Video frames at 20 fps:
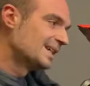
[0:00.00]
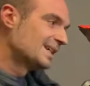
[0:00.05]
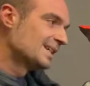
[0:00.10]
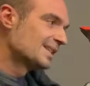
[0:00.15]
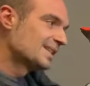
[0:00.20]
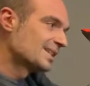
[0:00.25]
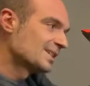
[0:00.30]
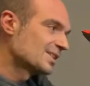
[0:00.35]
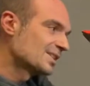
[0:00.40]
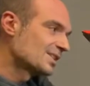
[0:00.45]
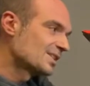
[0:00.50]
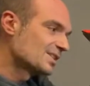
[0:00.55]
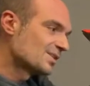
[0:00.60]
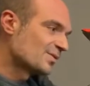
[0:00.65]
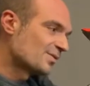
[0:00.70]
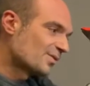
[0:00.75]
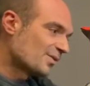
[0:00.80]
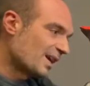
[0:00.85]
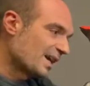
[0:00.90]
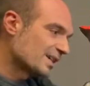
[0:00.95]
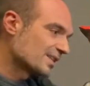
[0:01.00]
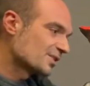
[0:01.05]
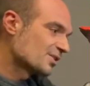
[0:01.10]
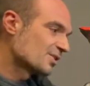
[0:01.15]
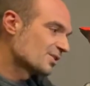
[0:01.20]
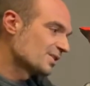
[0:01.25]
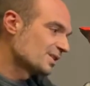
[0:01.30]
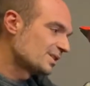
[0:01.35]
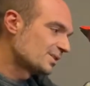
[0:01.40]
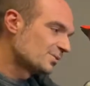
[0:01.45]
This is
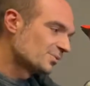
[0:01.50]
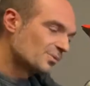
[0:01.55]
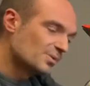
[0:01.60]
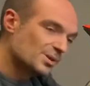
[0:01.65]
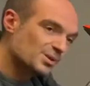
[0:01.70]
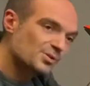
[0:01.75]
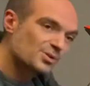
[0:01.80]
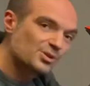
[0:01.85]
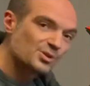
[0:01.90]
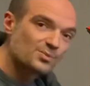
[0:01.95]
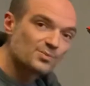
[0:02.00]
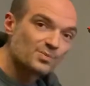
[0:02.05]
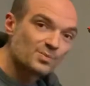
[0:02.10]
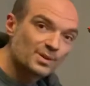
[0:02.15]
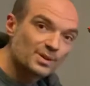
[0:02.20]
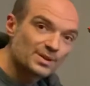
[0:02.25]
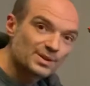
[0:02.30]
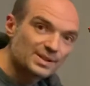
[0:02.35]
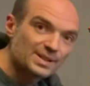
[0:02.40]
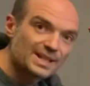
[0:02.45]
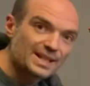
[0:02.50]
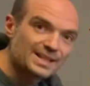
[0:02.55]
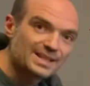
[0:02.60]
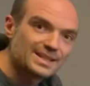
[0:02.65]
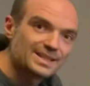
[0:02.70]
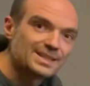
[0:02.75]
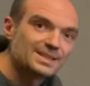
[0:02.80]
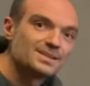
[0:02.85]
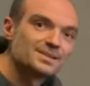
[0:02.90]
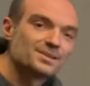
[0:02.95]
factory World Superbike
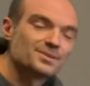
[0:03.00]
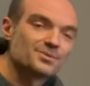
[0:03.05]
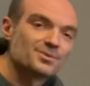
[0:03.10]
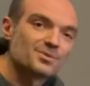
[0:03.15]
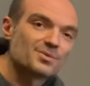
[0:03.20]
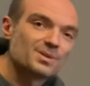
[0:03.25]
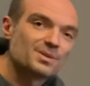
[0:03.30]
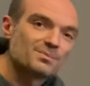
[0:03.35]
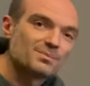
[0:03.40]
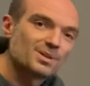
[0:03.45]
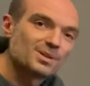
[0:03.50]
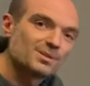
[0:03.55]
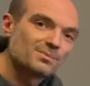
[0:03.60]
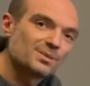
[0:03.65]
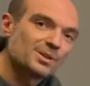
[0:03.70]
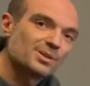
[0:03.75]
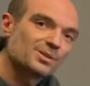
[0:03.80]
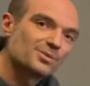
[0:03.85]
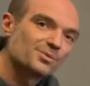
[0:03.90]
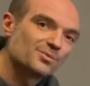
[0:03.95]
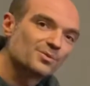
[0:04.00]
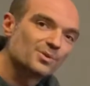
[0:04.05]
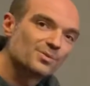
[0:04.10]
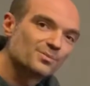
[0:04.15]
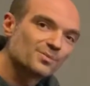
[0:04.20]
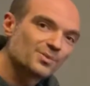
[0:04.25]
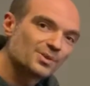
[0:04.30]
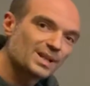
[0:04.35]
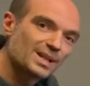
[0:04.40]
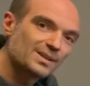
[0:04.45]
Ducati that was ridden by Michael
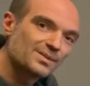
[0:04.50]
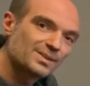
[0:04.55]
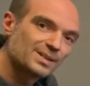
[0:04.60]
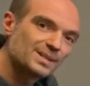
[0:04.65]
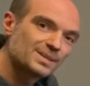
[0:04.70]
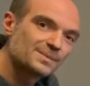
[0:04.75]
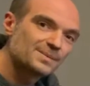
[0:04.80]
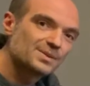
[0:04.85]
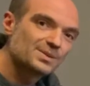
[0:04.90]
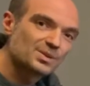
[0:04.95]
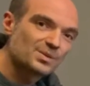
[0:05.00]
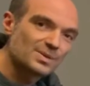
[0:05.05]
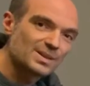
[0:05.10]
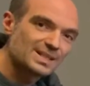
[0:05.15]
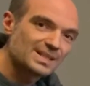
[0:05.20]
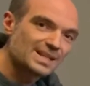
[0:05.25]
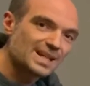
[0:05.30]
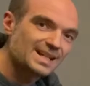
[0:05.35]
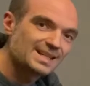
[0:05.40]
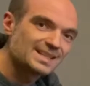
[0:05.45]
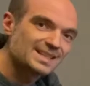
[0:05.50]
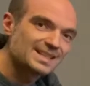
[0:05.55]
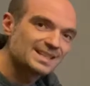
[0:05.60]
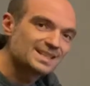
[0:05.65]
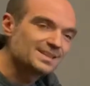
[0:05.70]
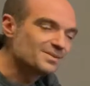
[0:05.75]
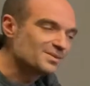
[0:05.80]
Rinaldi in 2018.